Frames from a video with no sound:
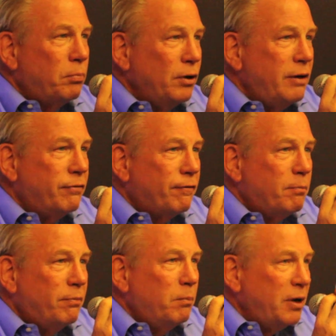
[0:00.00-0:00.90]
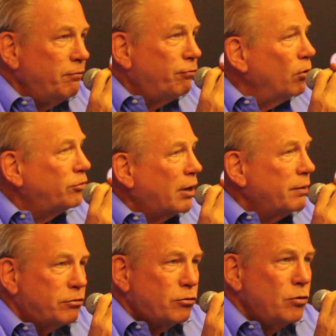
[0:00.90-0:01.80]
belief being forced on
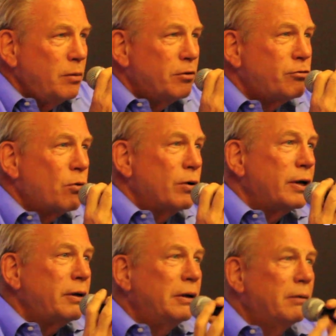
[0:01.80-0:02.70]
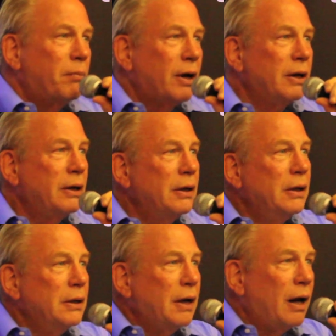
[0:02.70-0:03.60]
the Sunni majority by
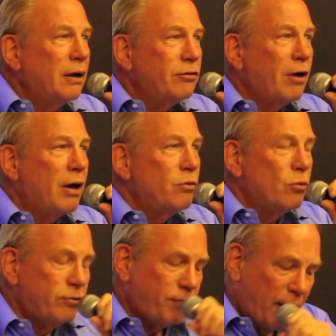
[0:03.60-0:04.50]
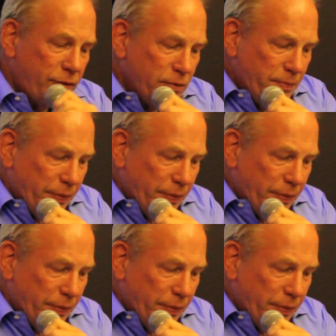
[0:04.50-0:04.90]
al-Assad or his father.